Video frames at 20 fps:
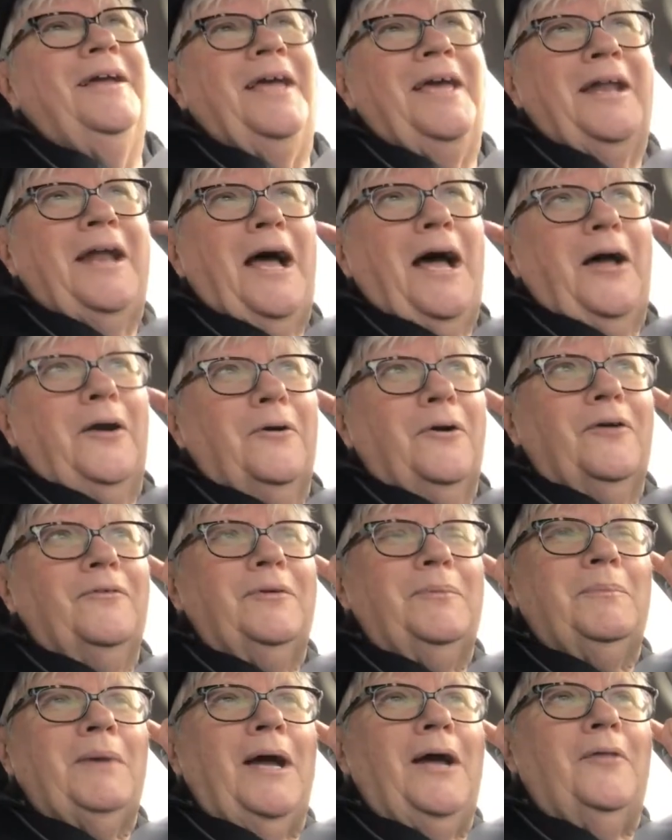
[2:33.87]
in honor of
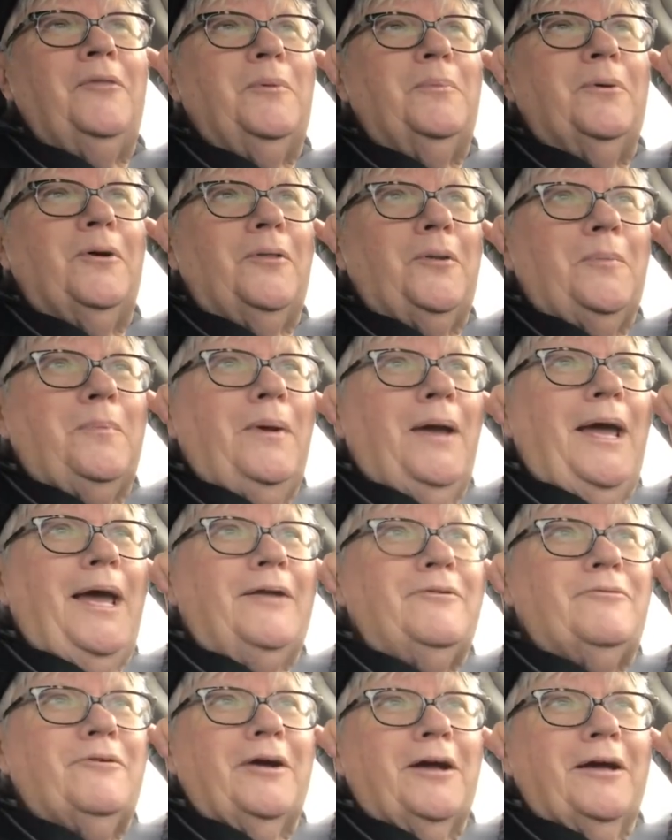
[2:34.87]
it. My other brother,
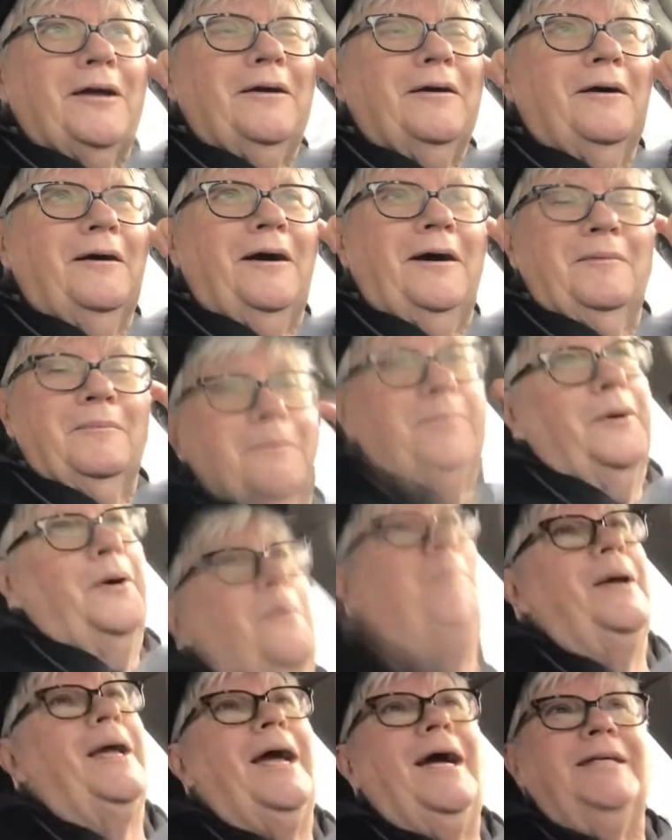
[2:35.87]
Patrick, oh
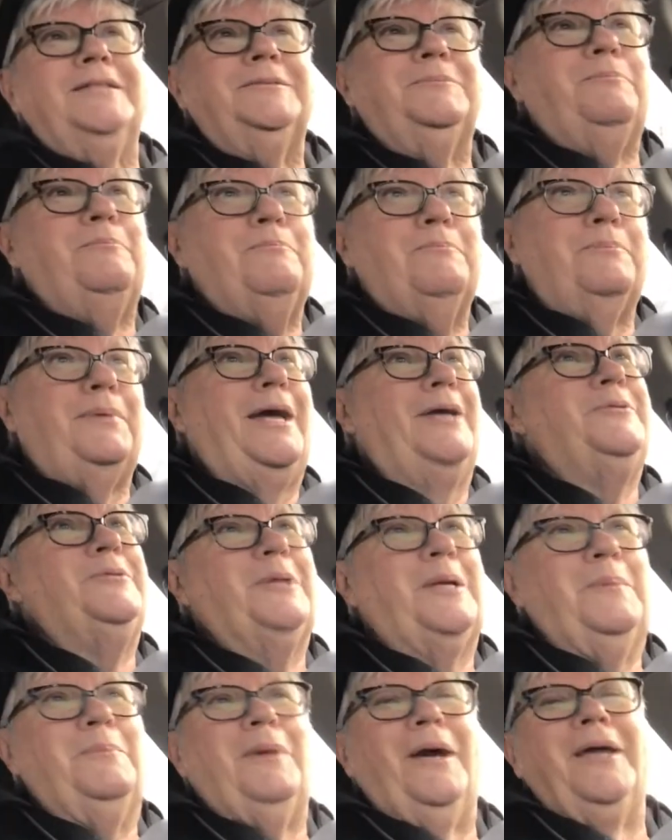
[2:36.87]
my gosh,
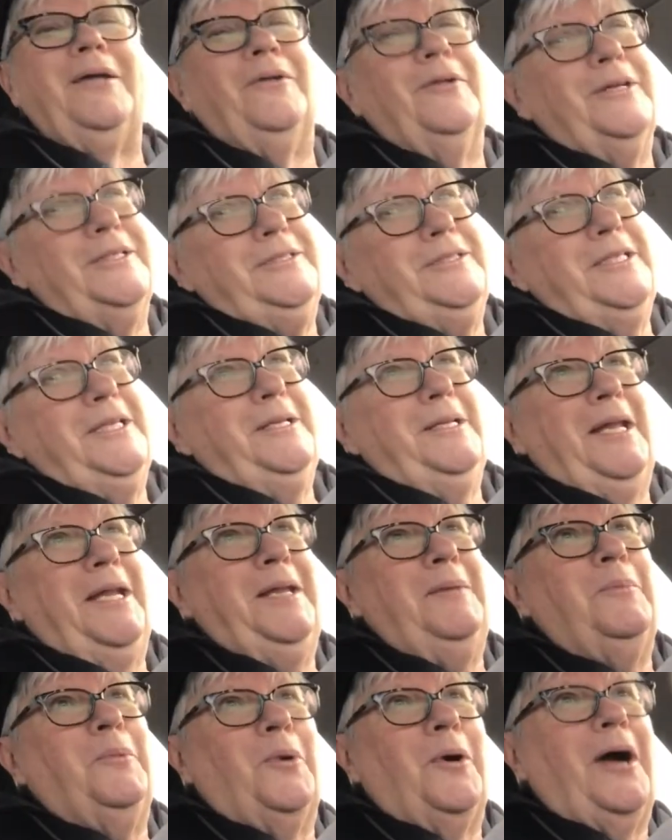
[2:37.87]
Patrick and Michael, could you get
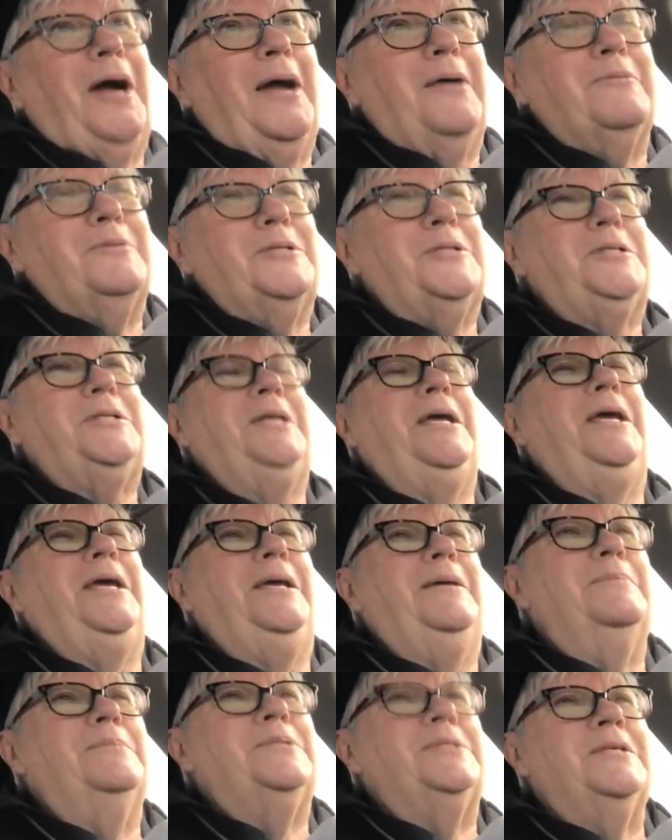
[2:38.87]
any more Irish
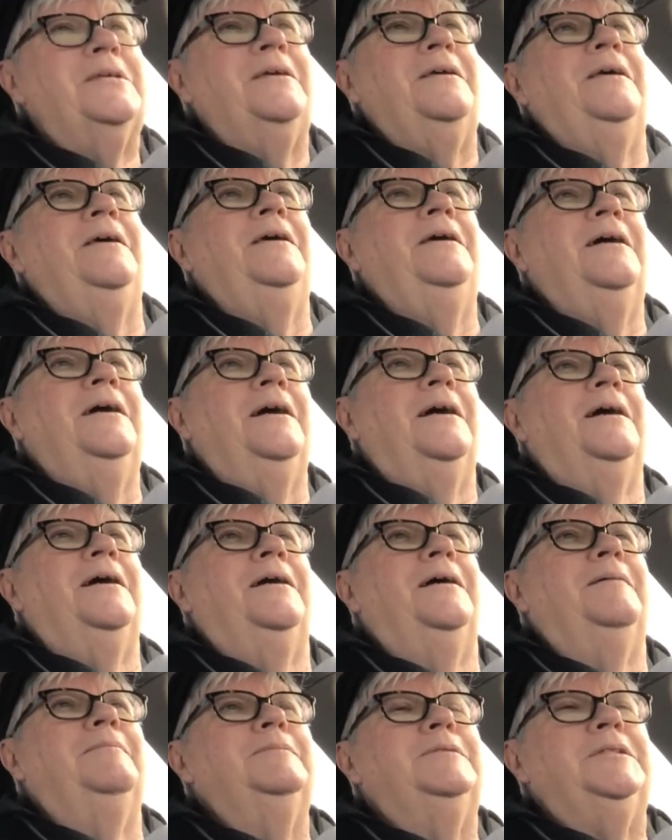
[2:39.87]
names?
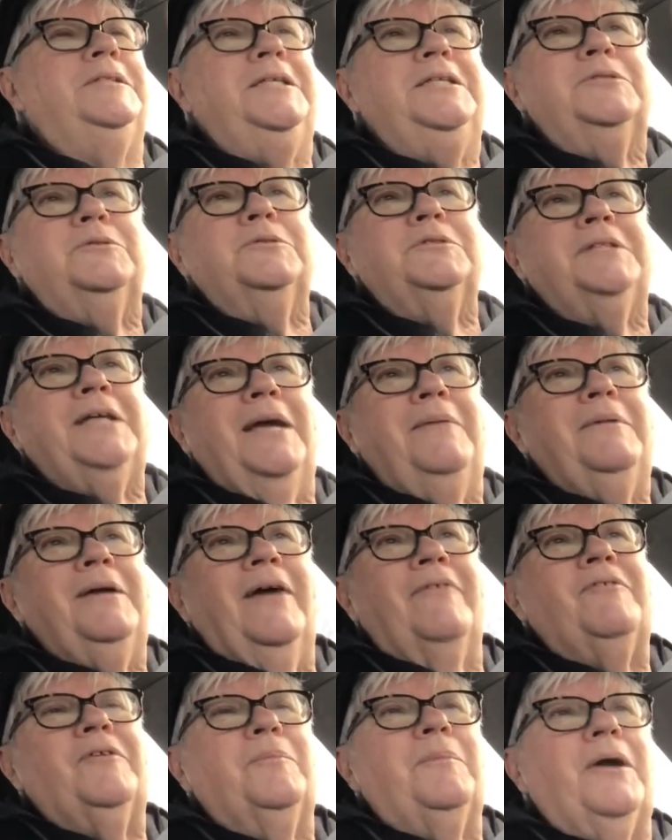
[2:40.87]
Denise was named
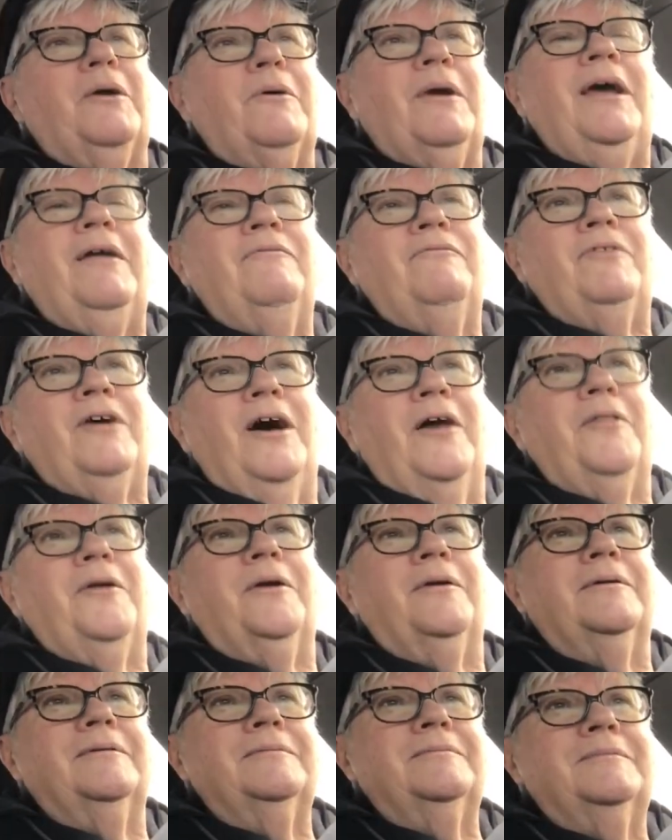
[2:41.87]
after my
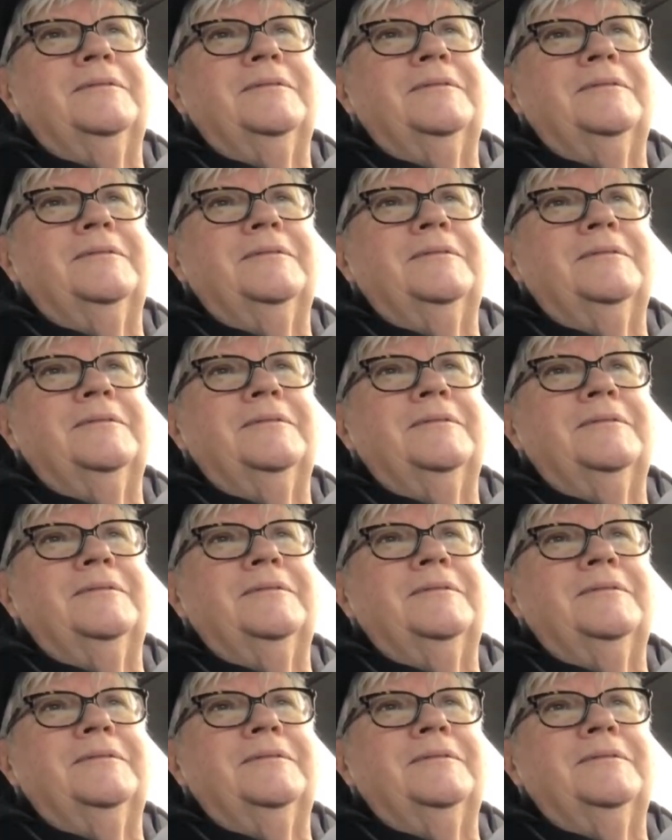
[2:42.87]
grandfather,